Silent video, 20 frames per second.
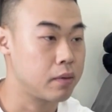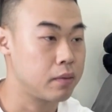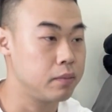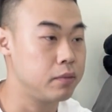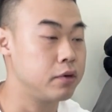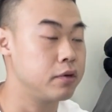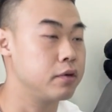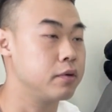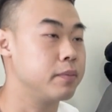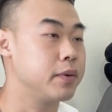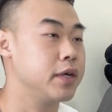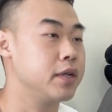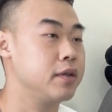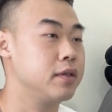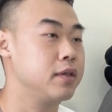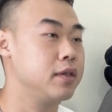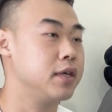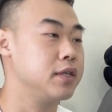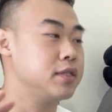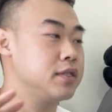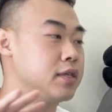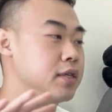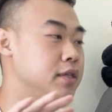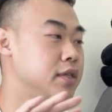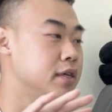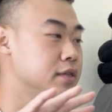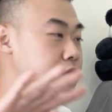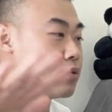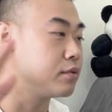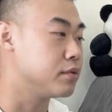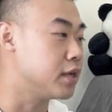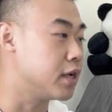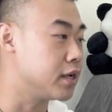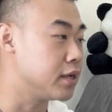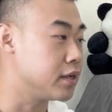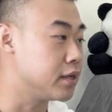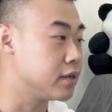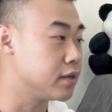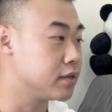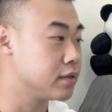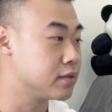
No, but let's say there's no diet.